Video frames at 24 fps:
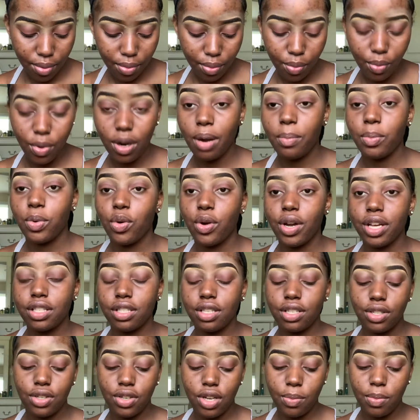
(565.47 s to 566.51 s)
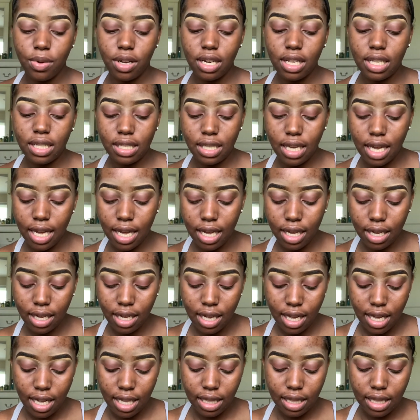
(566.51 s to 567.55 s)
what I'm going to do, I'm going to take
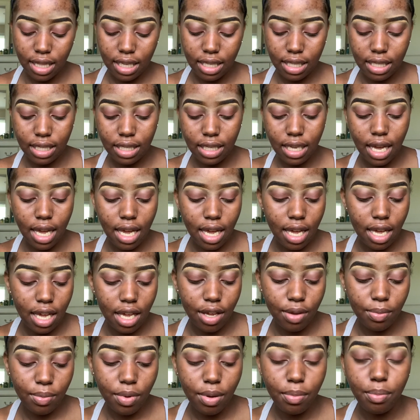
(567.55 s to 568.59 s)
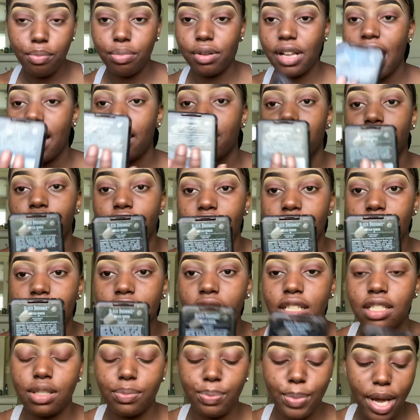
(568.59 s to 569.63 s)
this same black
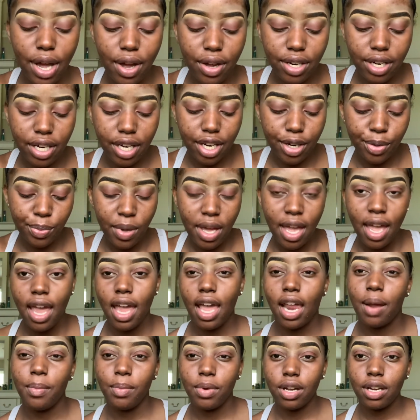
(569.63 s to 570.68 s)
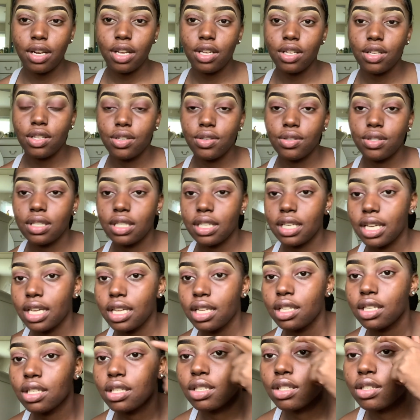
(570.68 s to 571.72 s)
radiance powder, and I'm going to use it
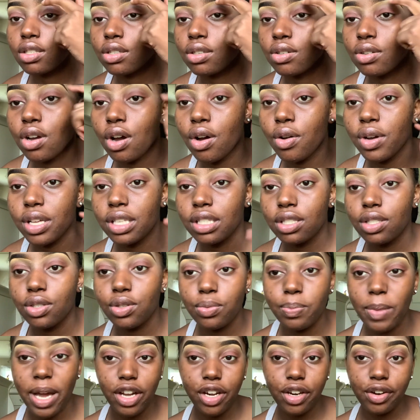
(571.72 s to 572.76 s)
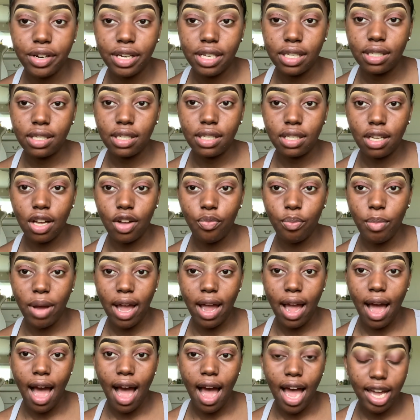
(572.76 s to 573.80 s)
to go into my creases of my
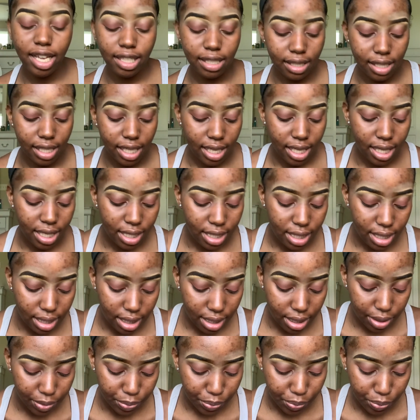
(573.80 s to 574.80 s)
eyelids.